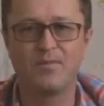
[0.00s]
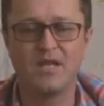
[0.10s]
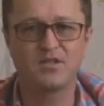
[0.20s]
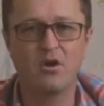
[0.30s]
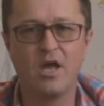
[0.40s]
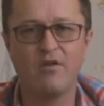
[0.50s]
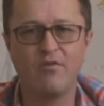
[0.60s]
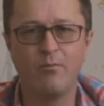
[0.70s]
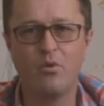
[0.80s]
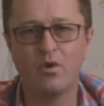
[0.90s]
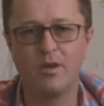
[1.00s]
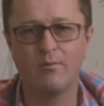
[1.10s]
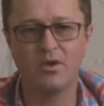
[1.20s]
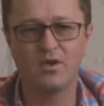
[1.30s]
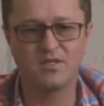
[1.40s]
That's kind of
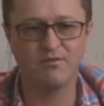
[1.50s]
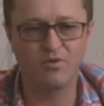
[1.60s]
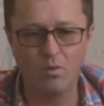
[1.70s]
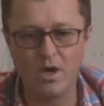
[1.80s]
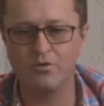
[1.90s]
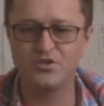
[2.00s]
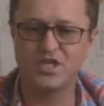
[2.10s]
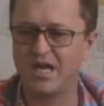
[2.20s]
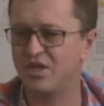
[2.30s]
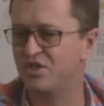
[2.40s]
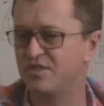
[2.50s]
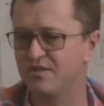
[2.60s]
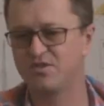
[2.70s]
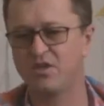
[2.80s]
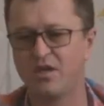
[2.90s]
important, because if the world changes,
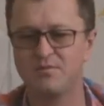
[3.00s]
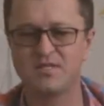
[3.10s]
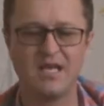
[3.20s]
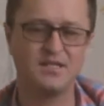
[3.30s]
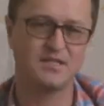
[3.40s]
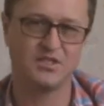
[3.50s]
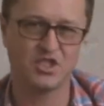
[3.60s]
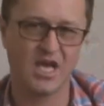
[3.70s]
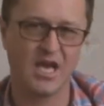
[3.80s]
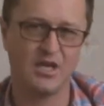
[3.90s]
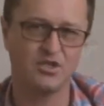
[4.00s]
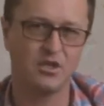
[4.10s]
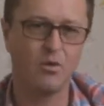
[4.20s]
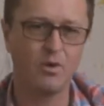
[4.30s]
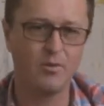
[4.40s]
if circumstances change,
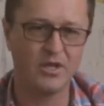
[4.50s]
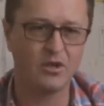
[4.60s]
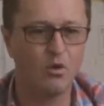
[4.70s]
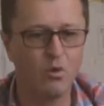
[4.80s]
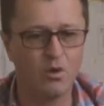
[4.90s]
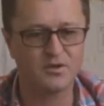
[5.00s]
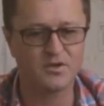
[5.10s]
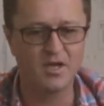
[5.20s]
you don't want to be caught